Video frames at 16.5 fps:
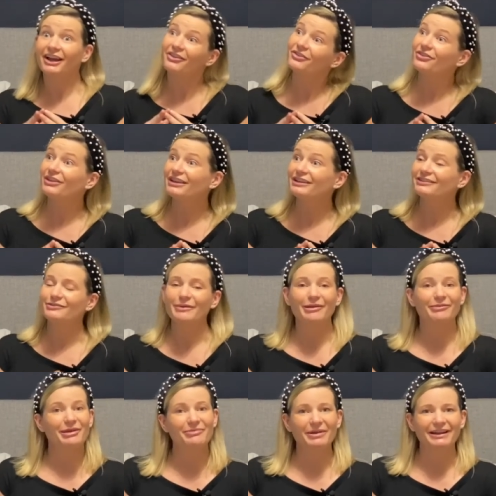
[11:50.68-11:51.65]
other things about
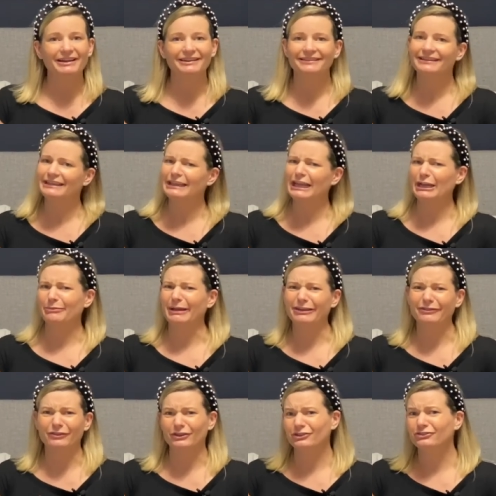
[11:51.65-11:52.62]
my pregnancy, like my
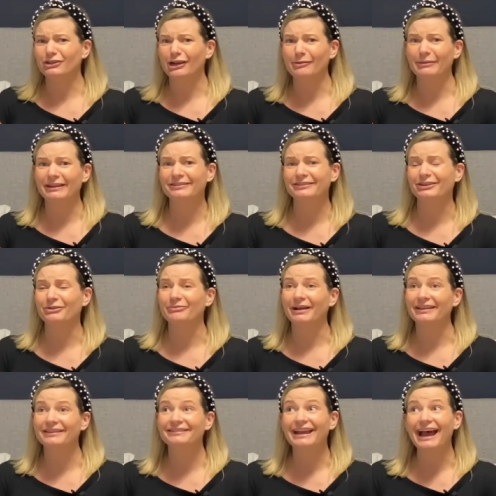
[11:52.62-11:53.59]
first trimester
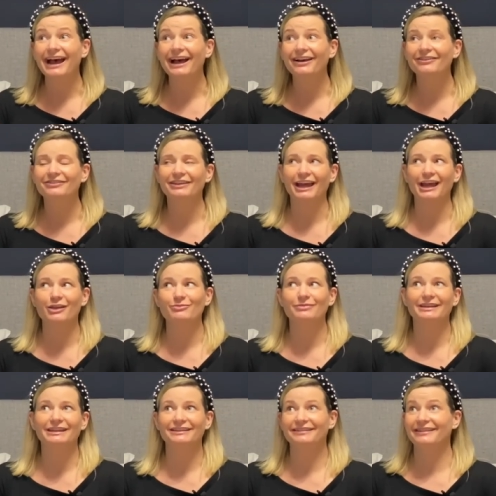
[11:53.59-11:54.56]
must-haves. I'm
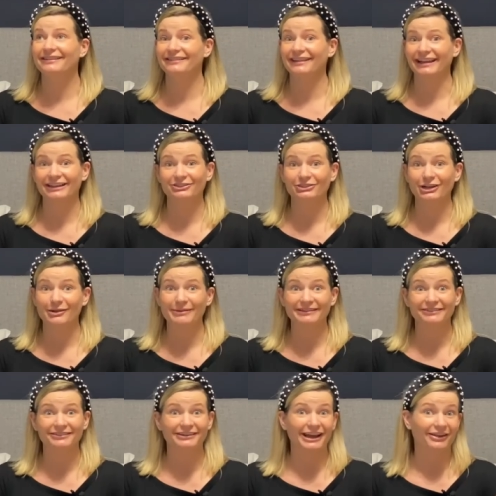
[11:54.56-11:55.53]
into the second
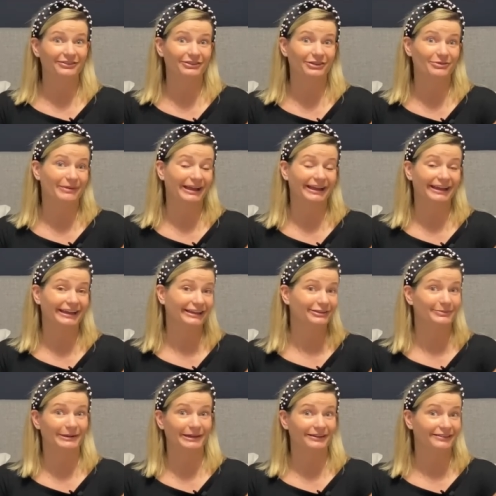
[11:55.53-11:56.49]
trimester now, so my
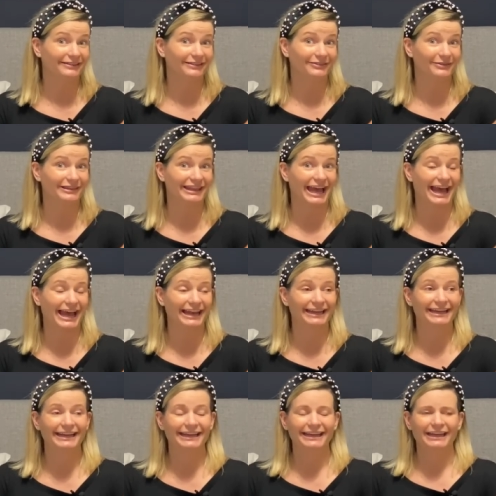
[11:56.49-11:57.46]
experiences with that,
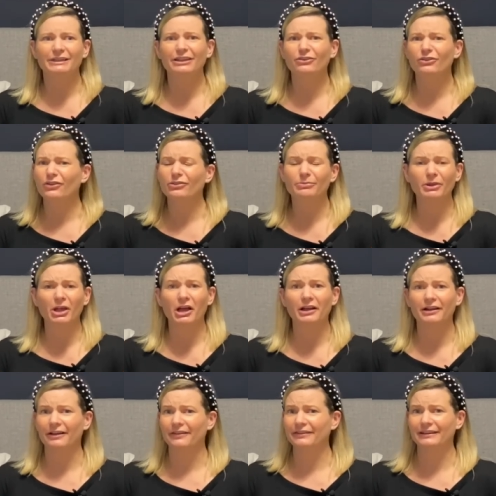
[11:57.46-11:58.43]
either on the blog,
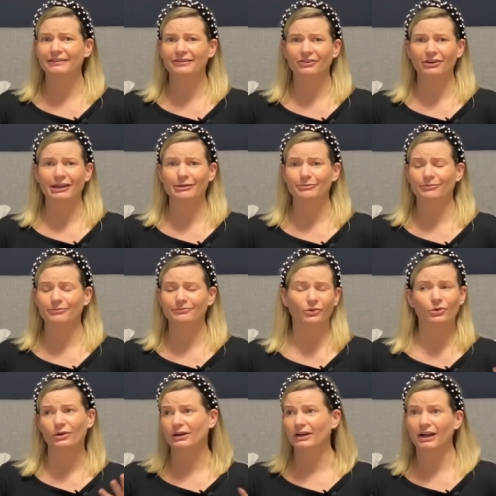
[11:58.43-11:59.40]
on the Instagram,
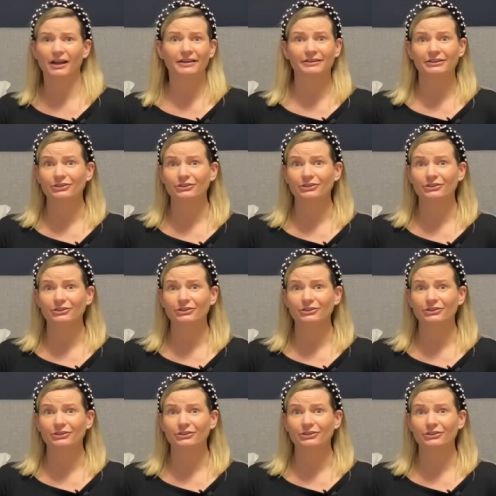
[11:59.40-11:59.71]
or on